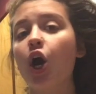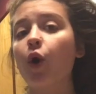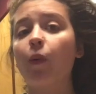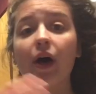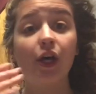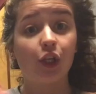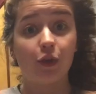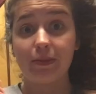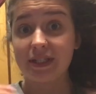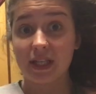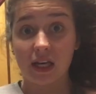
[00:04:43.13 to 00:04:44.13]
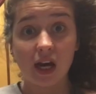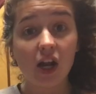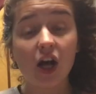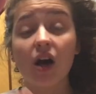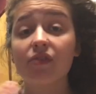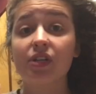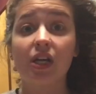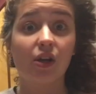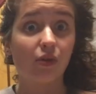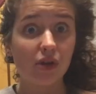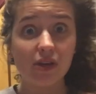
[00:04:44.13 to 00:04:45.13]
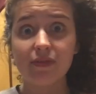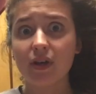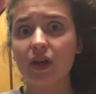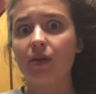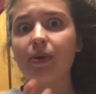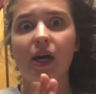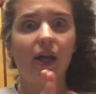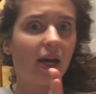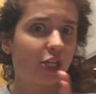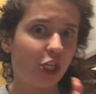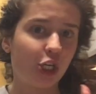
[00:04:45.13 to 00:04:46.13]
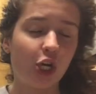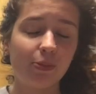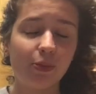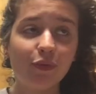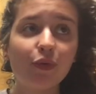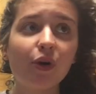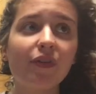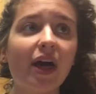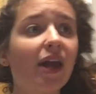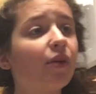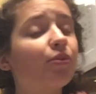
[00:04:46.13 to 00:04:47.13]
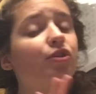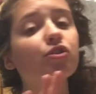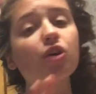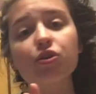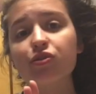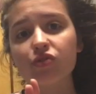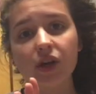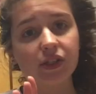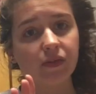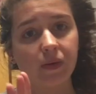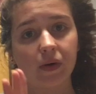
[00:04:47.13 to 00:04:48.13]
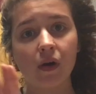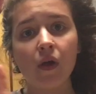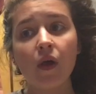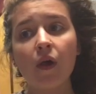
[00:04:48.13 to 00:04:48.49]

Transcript: well, you missed the cutoff to get a refill, but I had actually called before that, and it was so stressful.